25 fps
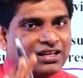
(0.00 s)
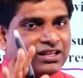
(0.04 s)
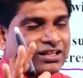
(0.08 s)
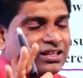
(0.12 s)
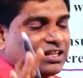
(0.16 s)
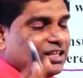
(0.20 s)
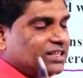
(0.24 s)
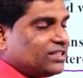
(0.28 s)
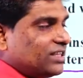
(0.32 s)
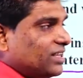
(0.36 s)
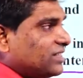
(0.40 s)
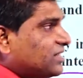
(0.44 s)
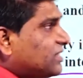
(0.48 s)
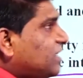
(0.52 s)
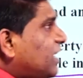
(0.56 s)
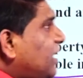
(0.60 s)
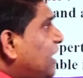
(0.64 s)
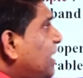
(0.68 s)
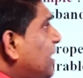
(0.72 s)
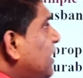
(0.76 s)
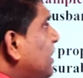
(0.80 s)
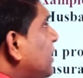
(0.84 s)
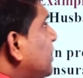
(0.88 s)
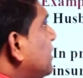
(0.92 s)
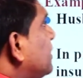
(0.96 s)
This is
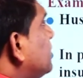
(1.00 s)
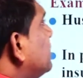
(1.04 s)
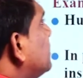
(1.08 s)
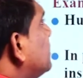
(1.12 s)
the